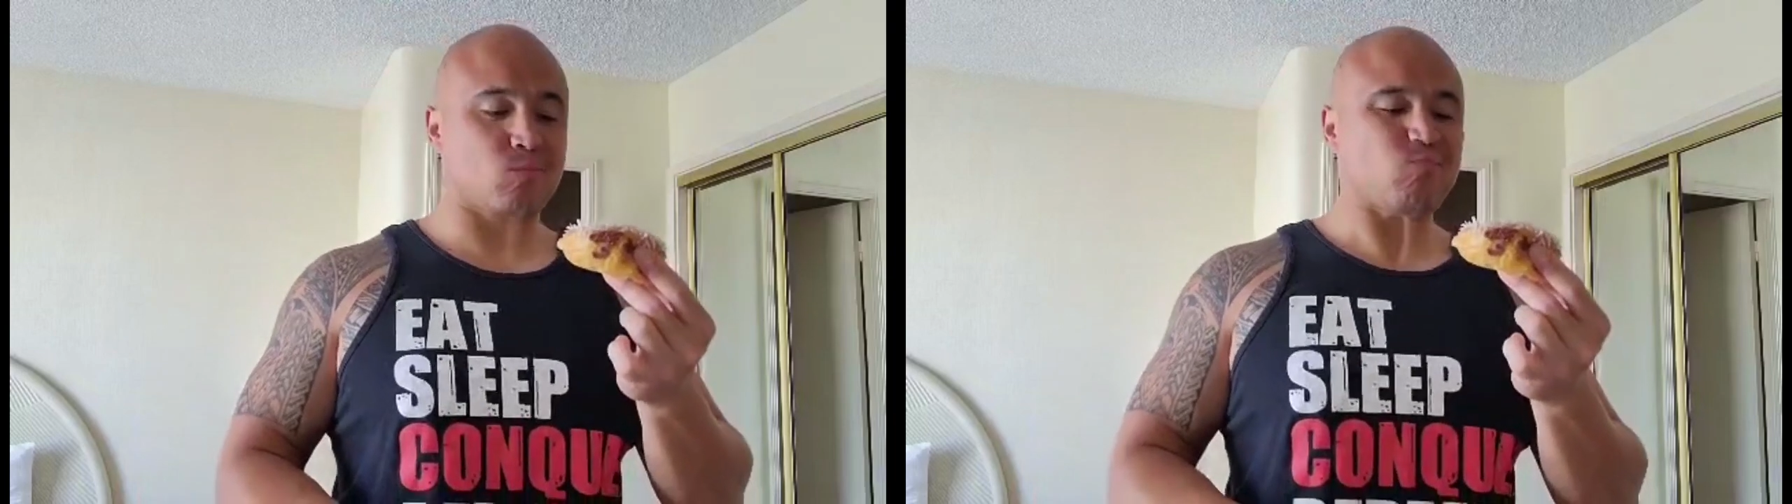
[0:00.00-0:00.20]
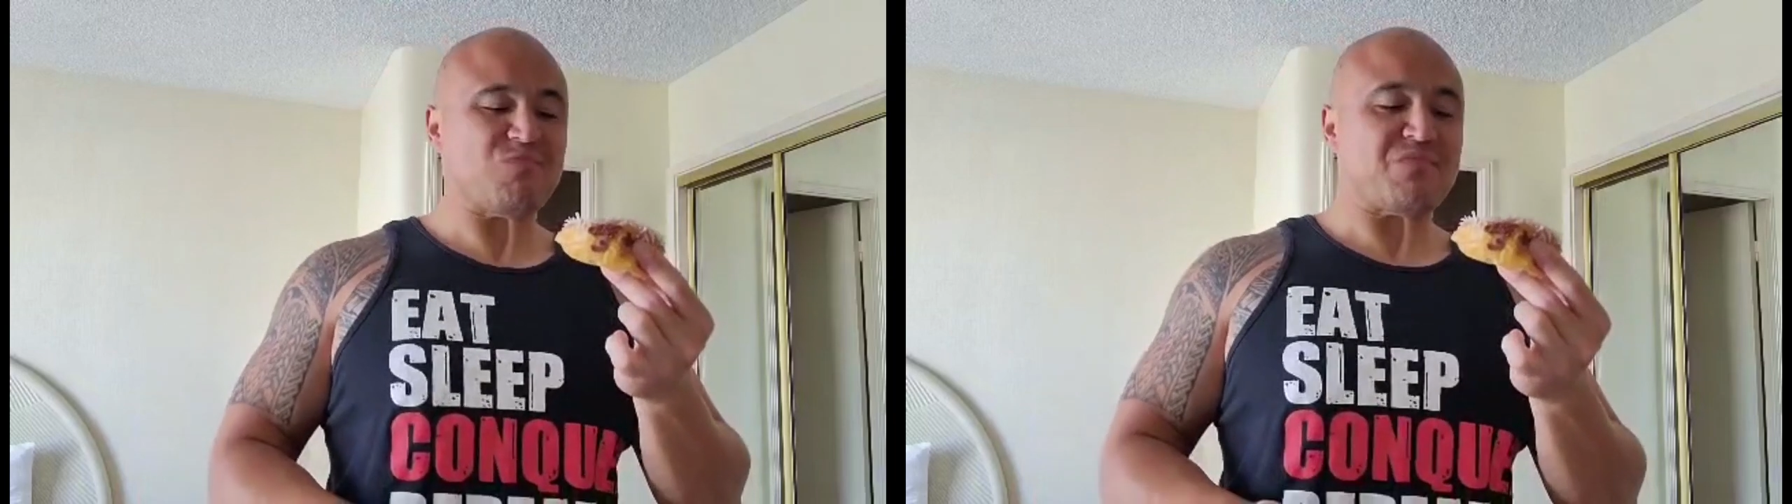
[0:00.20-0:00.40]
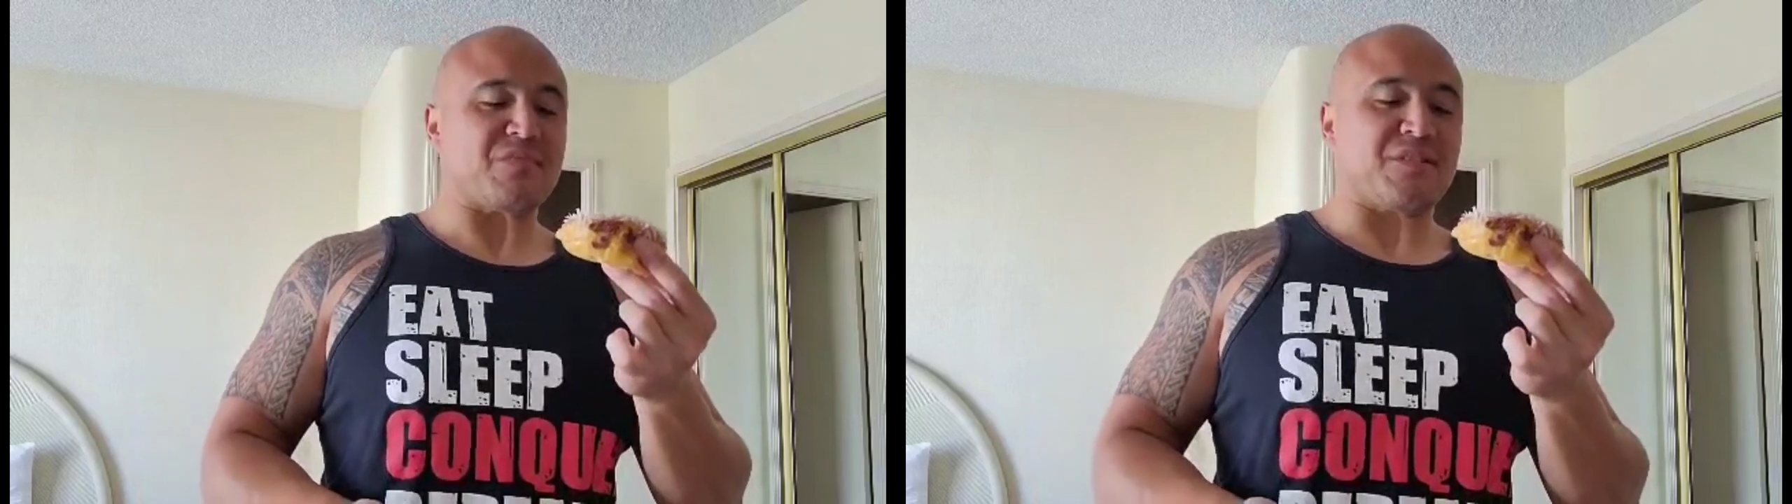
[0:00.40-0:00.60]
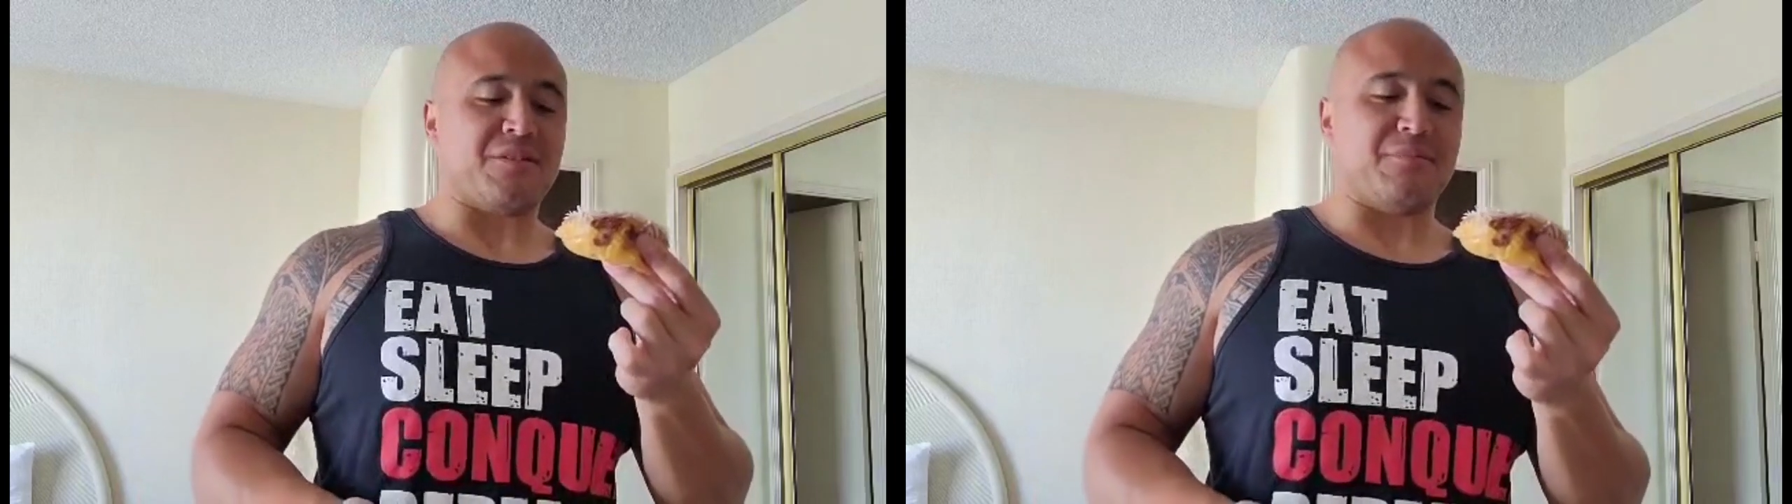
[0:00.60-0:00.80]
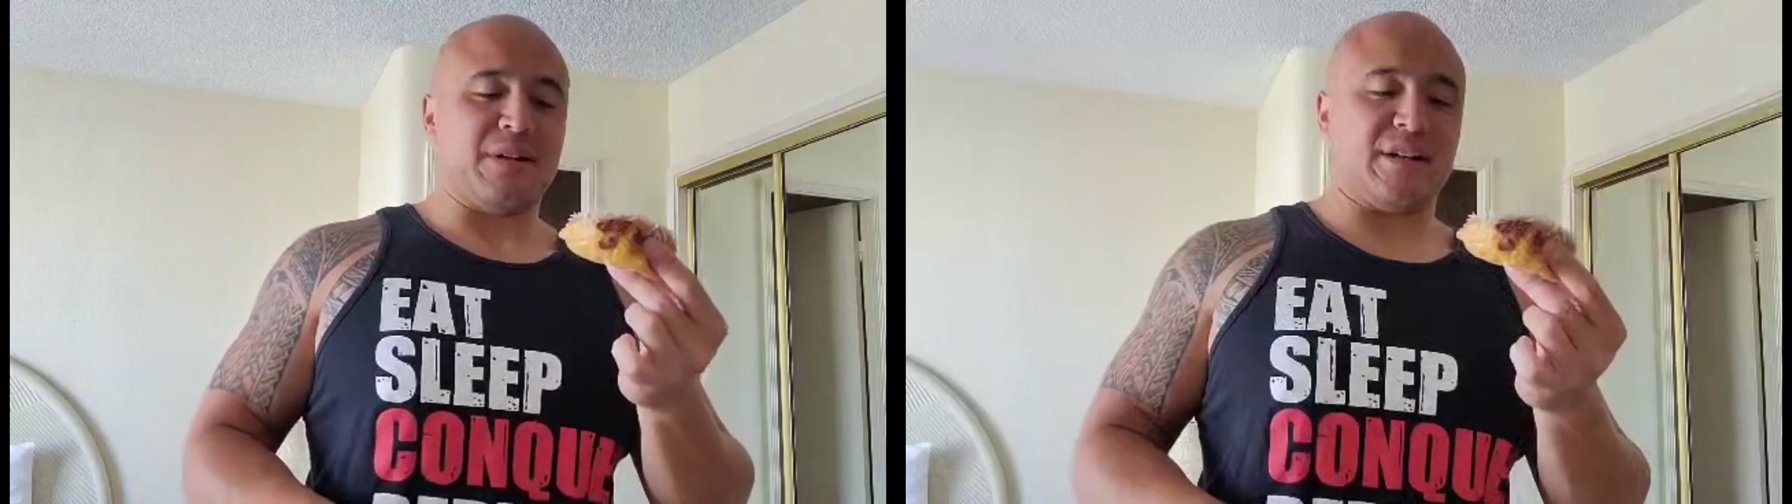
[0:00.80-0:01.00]

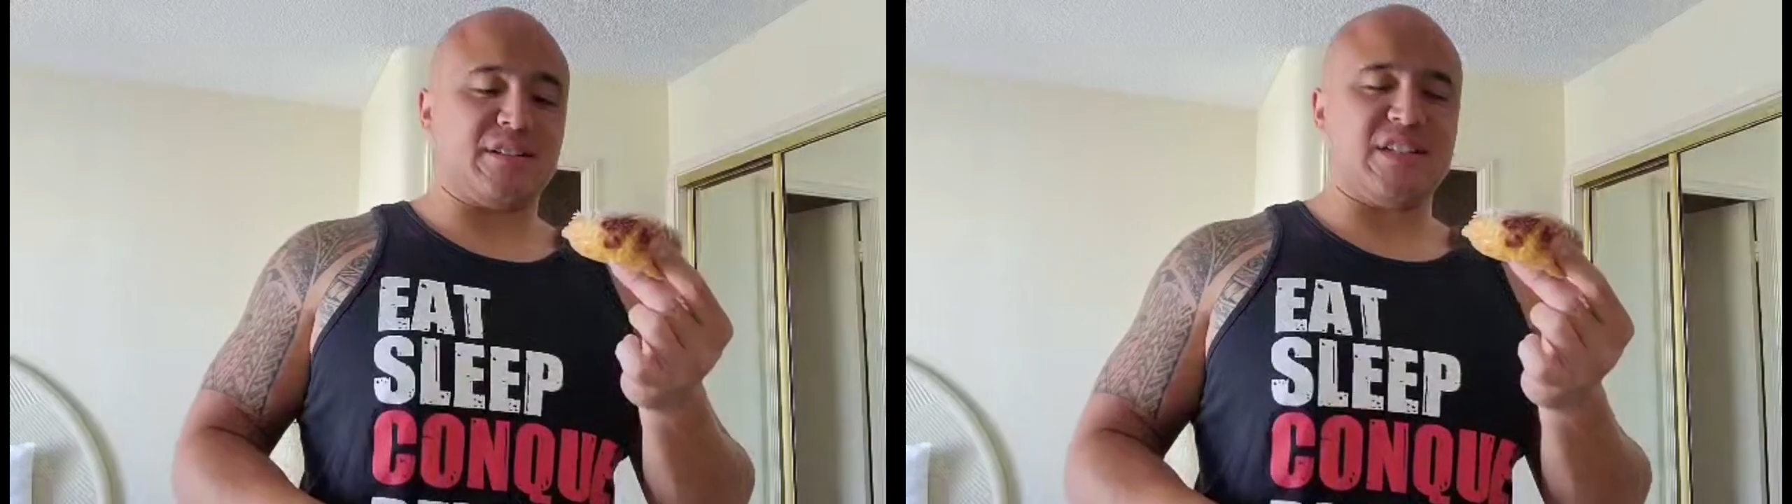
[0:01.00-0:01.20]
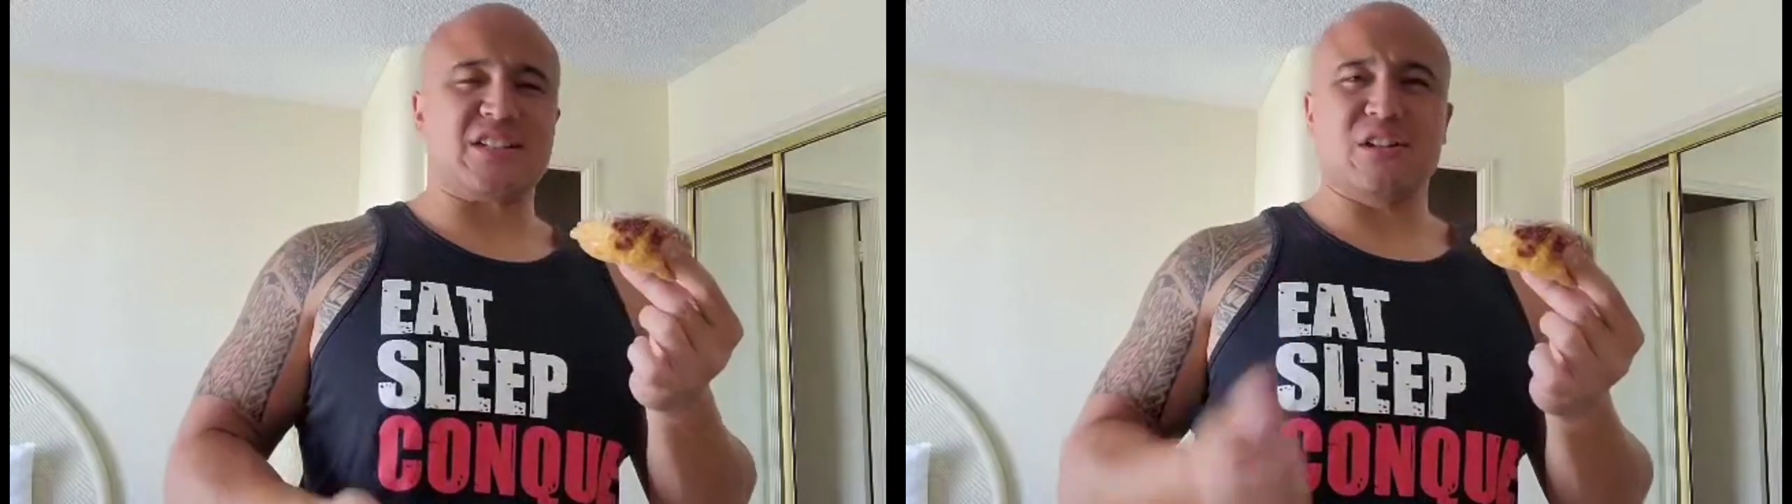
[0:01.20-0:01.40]
I mean, I can taste